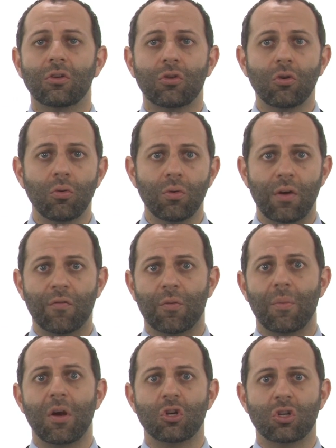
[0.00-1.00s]
to the
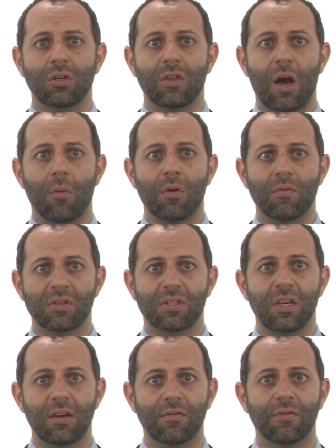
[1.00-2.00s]
information that we
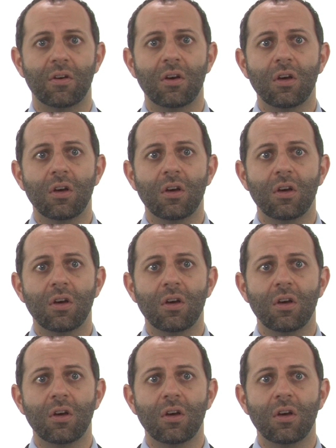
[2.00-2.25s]
receive.